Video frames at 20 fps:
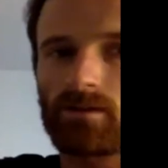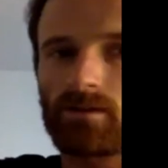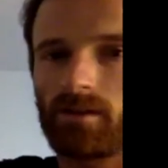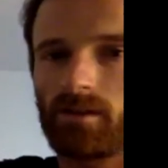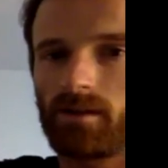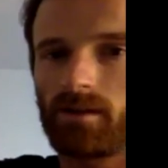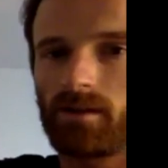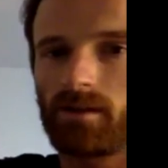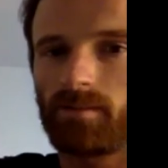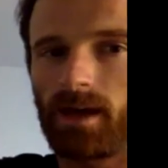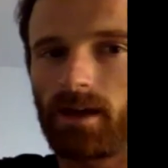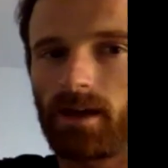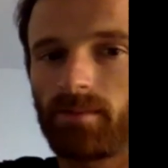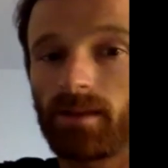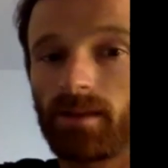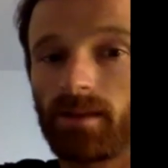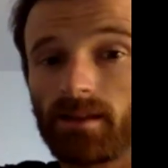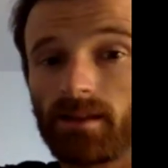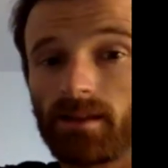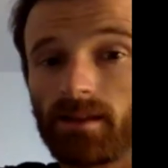the amount of
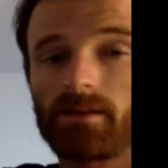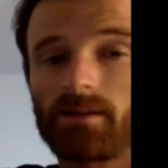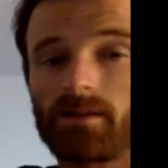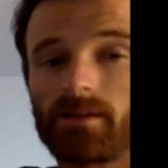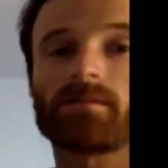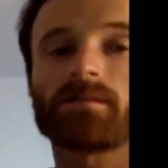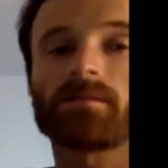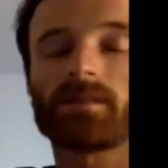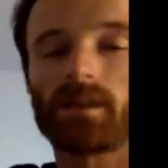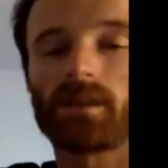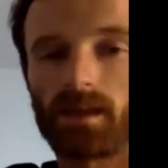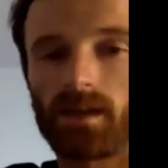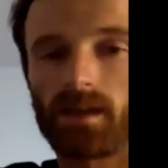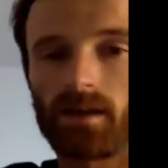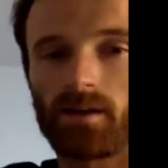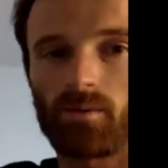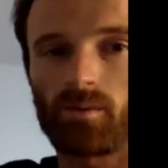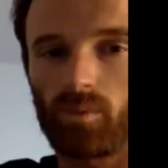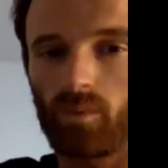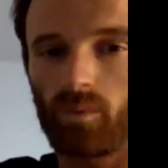milliliters
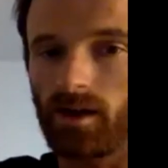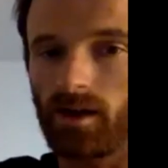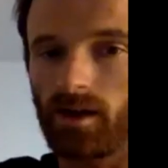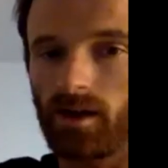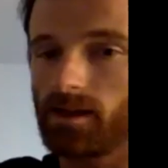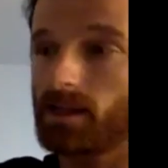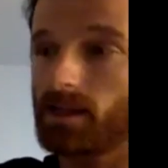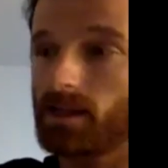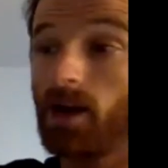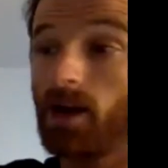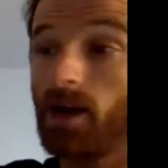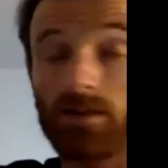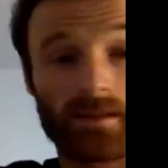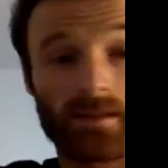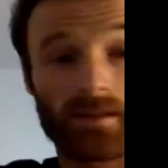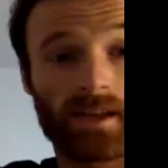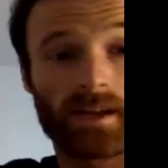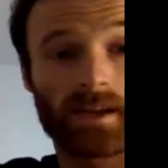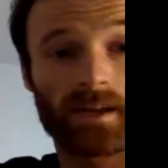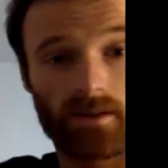and
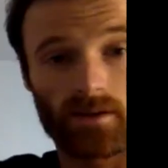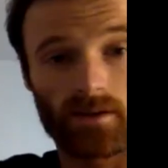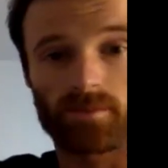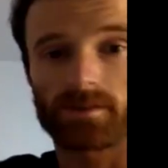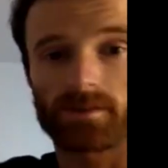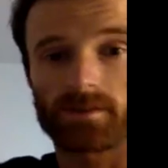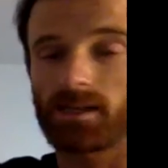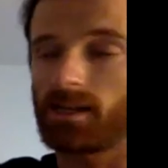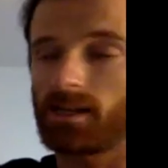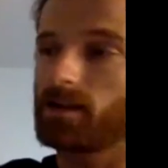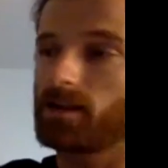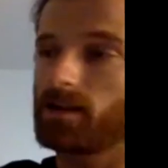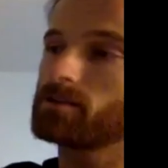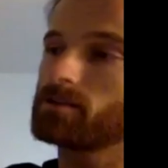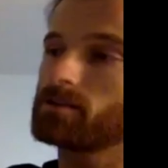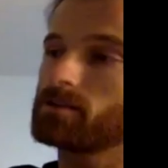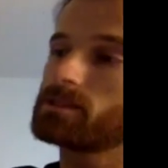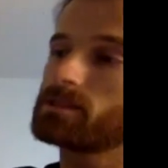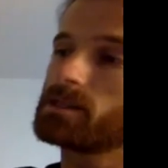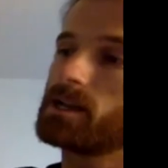calculating your percent
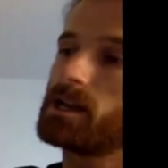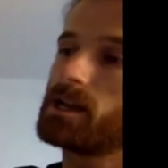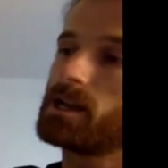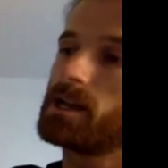errors,